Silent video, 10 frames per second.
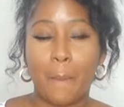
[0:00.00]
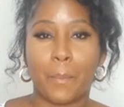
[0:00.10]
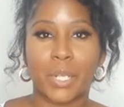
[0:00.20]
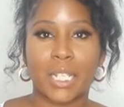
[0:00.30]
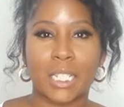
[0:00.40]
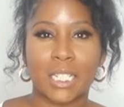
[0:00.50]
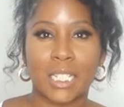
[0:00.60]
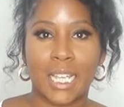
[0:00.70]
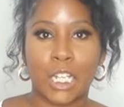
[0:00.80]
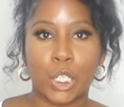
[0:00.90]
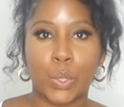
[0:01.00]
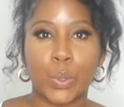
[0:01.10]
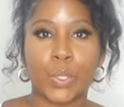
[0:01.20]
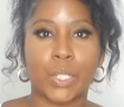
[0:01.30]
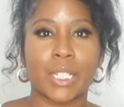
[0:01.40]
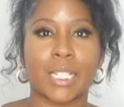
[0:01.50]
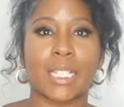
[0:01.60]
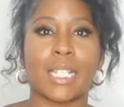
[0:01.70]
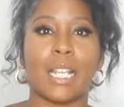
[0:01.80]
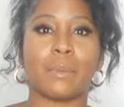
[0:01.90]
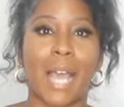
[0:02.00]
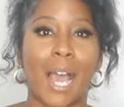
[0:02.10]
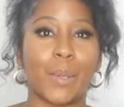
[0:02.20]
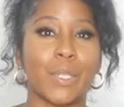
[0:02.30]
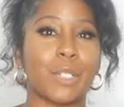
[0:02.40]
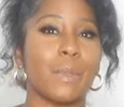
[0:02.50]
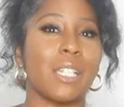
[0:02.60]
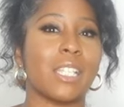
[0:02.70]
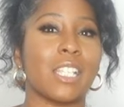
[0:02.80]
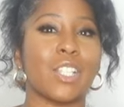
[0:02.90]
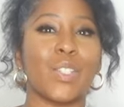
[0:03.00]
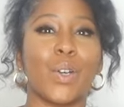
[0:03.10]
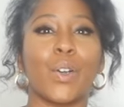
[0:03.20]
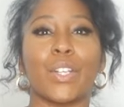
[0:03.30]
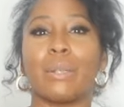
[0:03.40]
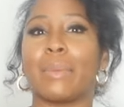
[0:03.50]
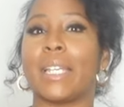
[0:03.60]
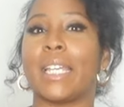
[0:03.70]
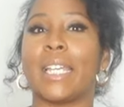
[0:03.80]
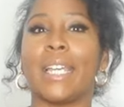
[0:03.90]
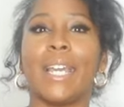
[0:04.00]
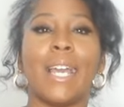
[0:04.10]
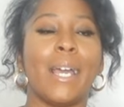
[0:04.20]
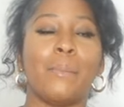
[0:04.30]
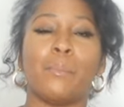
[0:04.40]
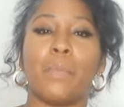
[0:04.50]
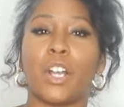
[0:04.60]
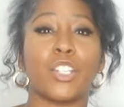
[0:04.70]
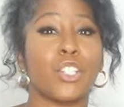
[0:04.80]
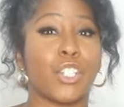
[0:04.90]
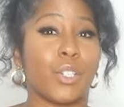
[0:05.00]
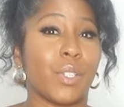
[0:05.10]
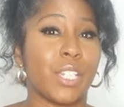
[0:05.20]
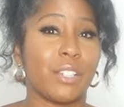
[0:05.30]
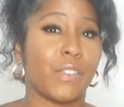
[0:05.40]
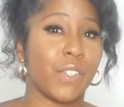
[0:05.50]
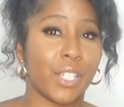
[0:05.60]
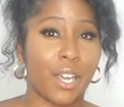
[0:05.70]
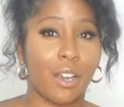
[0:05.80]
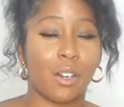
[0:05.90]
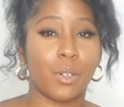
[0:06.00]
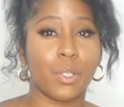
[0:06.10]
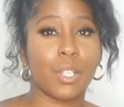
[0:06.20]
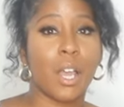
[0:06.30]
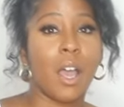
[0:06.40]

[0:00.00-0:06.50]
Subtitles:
but it loosens and slips out, which means there's not gonna be much security for the girls.